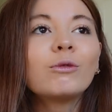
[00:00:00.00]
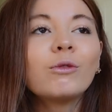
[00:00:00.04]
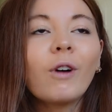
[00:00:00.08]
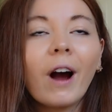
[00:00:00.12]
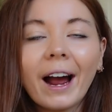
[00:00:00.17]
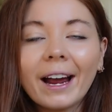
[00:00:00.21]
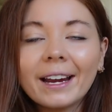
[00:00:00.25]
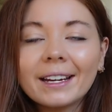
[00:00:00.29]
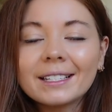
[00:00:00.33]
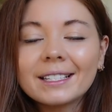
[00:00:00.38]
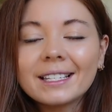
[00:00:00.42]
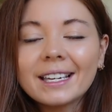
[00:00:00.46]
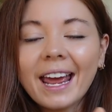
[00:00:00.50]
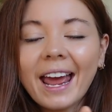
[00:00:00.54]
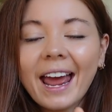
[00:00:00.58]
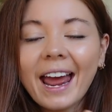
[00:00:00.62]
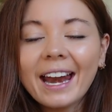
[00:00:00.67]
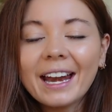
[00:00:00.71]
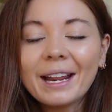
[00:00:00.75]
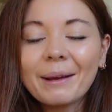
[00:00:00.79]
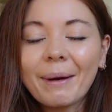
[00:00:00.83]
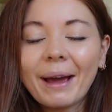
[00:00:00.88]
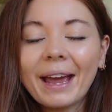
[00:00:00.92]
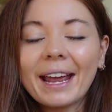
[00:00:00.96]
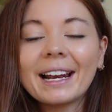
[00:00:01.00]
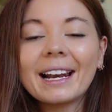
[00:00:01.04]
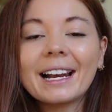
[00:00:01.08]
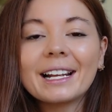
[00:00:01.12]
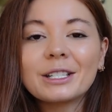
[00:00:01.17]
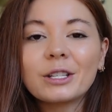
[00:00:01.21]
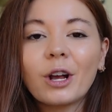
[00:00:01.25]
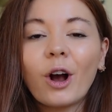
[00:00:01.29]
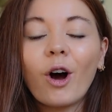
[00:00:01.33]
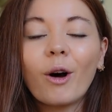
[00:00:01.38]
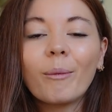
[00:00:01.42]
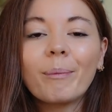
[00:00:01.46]
Right, anyway,
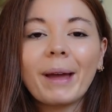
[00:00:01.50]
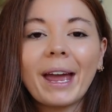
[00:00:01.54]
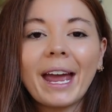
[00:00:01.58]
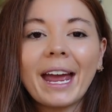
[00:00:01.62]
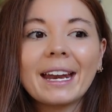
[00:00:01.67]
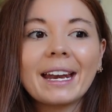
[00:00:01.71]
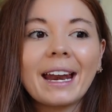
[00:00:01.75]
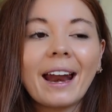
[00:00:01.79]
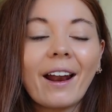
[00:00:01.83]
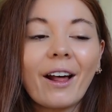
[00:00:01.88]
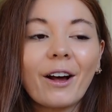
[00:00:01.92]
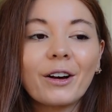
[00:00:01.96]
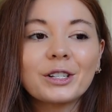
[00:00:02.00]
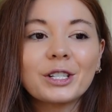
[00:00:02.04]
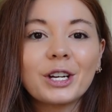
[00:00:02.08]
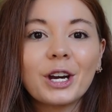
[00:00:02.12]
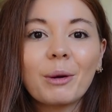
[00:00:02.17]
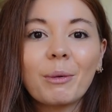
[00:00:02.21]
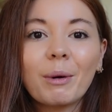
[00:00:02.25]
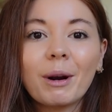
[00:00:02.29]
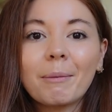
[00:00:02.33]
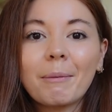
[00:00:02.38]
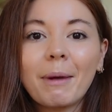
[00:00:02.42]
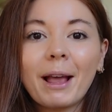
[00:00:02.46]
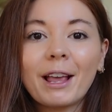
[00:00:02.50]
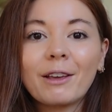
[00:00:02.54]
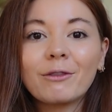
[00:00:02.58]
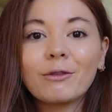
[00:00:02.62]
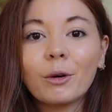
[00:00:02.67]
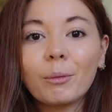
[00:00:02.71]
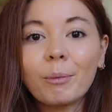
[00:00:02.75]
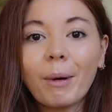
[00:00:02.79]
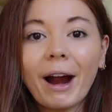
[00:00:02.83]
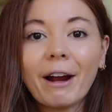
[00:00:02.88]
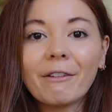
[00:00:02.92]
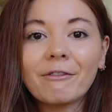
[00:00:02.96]
let's hop in and I'll show you what I'm making
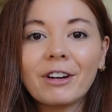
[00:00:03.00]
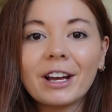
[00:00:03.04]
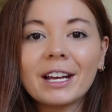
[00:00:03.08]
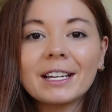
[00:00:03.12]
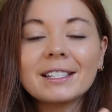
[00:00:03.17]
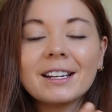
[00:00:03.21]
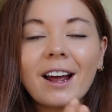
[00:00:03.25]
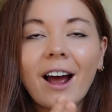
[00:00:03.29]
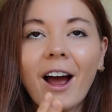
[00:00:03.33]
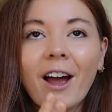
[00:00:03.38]
for breakfast.